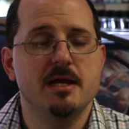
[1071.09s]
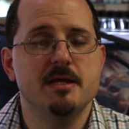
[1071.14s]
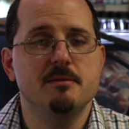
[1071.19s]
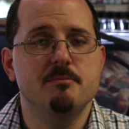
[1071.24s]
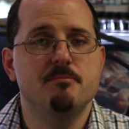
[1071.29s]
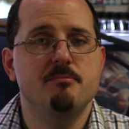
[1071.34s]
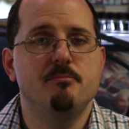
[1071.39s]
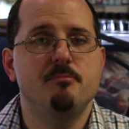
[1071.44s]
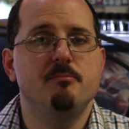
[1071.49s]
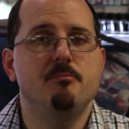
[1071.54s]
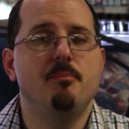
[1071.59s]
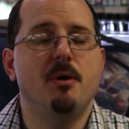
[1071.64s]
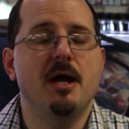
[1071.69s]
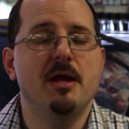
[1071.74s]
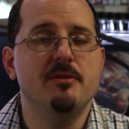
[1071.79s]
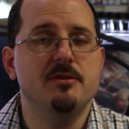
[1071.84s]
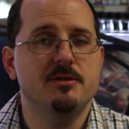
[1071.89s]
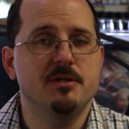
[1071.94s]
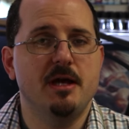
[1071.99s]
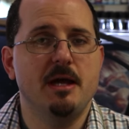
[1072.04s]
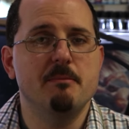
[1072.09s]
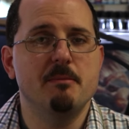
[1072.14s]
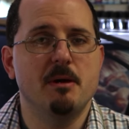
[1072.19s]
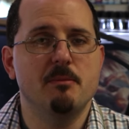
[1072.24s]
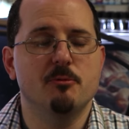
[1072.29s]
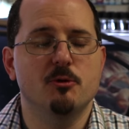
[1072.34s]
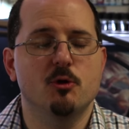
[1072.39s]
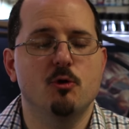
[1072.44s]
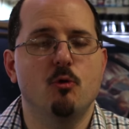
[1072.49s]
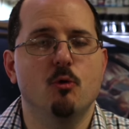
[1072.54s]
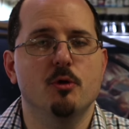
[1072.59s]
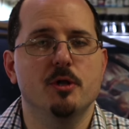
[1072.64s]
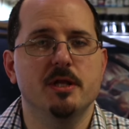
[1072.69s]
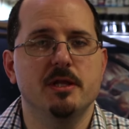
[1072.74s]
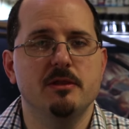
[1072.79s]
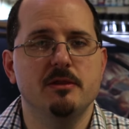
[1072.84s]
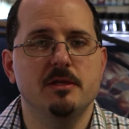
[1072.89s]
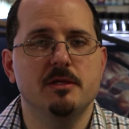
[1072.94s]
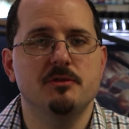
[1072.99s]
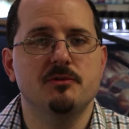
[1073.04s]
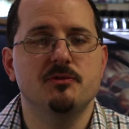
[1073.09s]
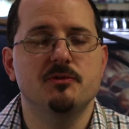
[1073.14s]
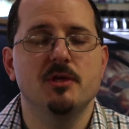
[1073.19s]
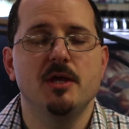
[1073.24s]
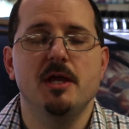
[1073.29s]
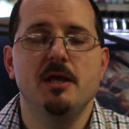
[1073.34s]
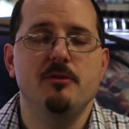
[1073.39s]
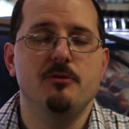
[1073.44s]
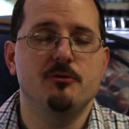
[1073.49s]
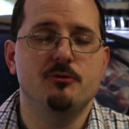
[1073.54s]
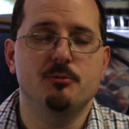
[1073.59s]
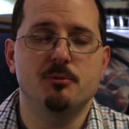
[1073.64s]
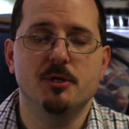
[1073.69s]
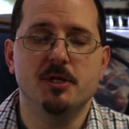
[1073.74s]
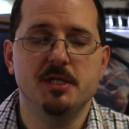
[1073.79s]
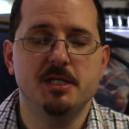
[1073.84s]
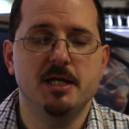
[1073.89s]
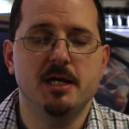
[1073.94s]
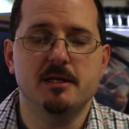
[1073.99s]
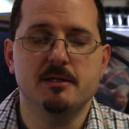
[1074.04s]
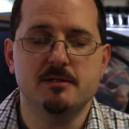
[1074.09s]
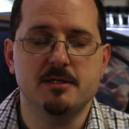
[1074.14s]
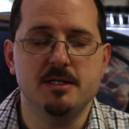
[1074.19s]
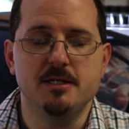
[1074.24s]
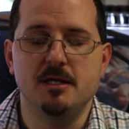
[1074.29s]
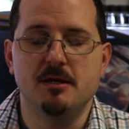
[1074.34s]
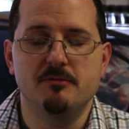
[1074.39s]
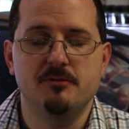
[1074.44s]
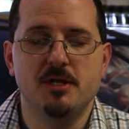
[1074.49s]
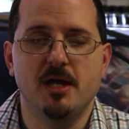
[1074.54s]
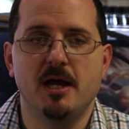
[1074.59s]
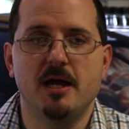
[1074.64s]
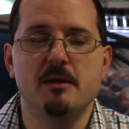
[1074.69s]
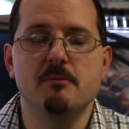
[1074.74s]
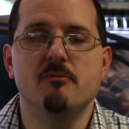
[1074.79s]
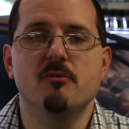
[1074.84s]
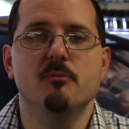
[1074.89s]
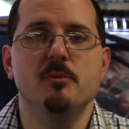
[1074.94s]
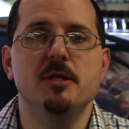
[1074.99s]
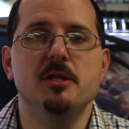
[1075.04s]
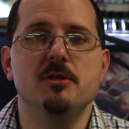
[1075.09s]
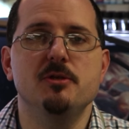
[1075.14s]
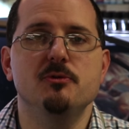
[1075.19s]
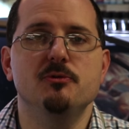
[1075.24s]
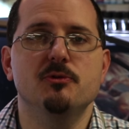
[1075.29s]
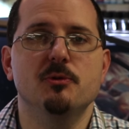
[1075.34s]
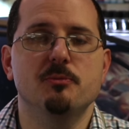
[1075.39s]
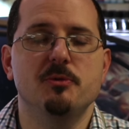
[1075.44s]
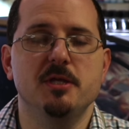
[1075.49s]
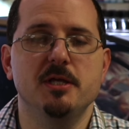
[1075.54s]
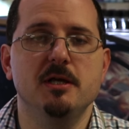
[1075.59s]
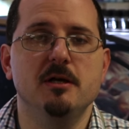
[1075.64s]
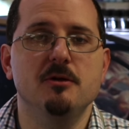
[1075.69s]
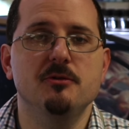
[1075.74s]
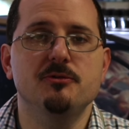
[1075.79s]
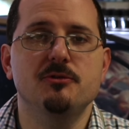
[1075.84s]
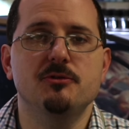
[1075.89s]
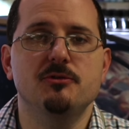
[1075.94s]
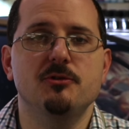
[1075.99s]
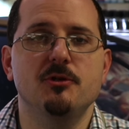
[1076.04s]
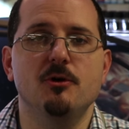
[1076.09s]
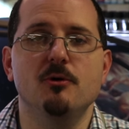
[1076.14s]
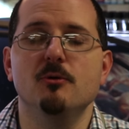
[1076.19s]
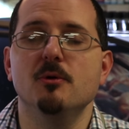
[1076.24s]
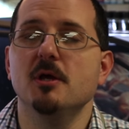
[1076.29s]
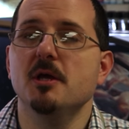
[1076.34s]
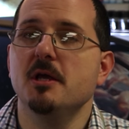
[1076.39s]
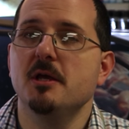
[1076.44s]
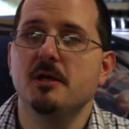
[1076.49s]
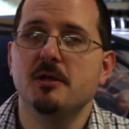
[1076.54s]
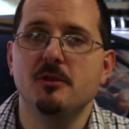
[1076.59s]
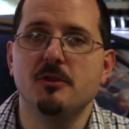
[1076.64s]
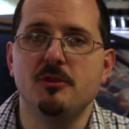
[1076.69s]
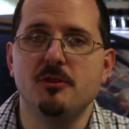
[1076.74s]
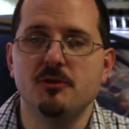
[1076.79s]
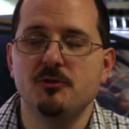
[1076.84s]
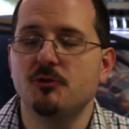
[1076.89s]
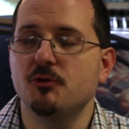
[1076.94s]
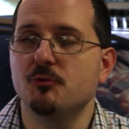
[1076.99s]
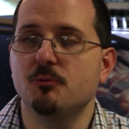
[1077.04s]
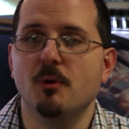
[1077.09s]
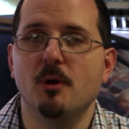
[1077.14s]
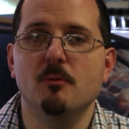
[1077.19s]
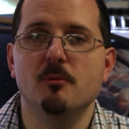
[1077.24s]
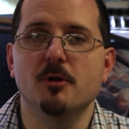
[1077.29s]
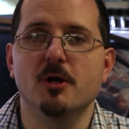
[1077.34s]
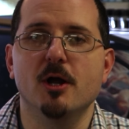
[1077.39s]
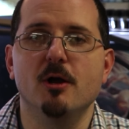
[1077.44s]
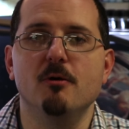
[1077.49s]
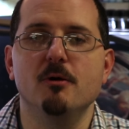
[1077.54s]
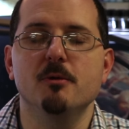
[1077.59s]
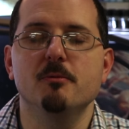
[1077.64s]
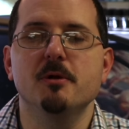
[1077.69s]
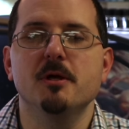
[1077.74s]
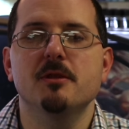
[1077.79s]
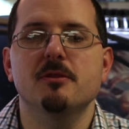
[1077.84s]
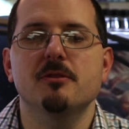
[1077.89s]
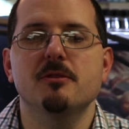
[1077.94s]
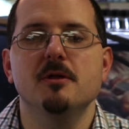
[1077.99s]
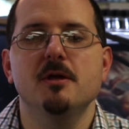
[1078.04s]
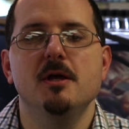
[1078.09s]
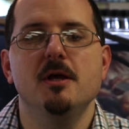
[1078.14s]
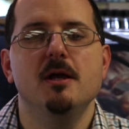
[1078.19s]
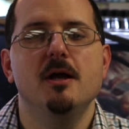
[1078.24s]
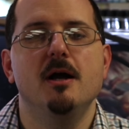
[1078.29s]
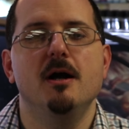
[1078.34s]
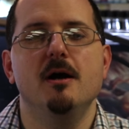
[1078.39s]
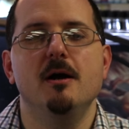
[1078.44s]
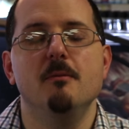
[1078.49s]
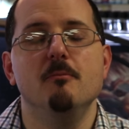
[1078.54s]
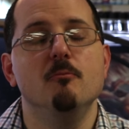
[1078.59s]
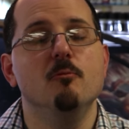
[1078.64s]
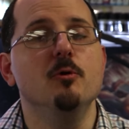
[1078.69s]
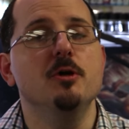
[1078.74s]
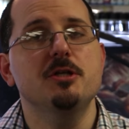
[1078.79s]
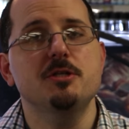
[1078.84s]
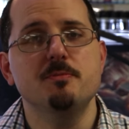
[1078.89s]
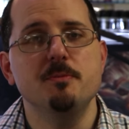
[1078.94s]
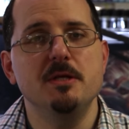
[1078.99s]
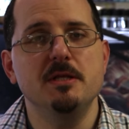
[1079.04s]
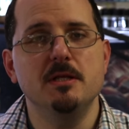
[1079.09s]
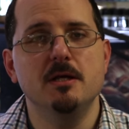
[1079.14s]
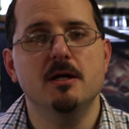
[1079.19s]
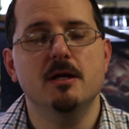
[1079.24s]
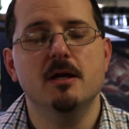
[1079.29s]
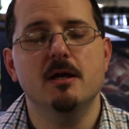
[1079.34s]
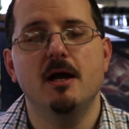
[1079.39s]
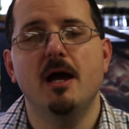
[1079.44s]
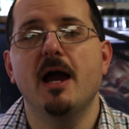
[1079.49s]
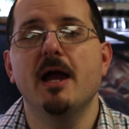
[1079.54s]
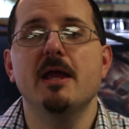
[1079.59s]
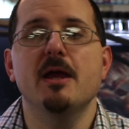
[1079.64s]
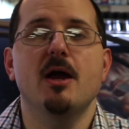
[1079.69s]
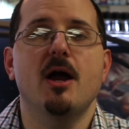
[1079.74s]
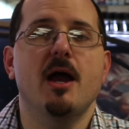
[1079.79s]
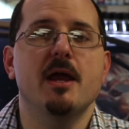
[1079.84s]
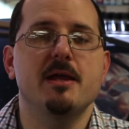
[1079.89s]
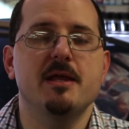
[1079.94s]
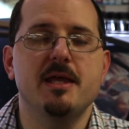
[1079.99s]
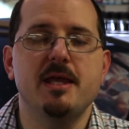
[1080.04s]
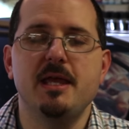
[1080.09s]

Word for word: I By the time I'm recording this, there's really not enough time for me to do something else, so this is what we're going with. Um, wish me luck. I, I